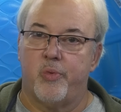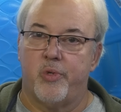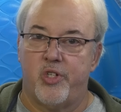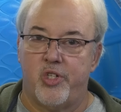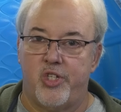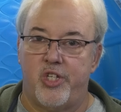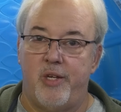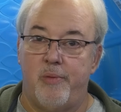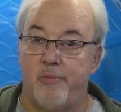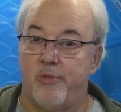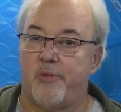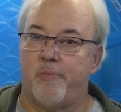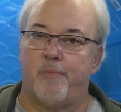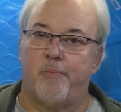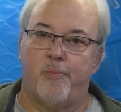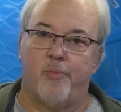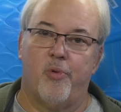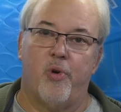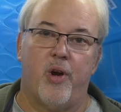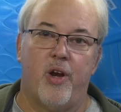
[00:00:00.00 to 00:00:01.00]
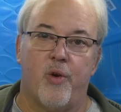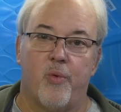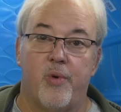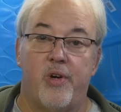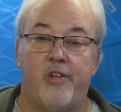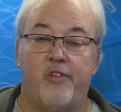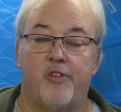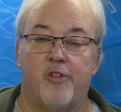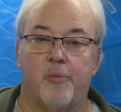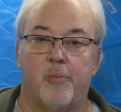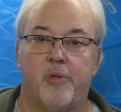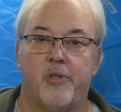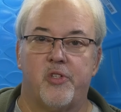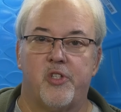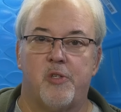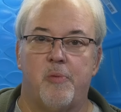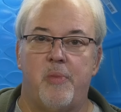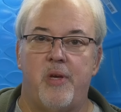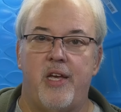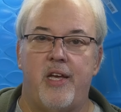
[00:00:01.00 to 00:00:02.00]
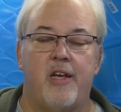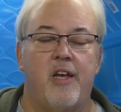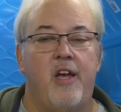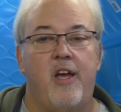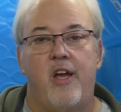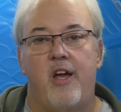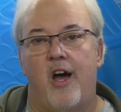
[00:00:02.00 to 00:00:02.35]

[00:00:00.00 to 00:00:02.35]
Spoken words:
which seems pretty reasonable to me.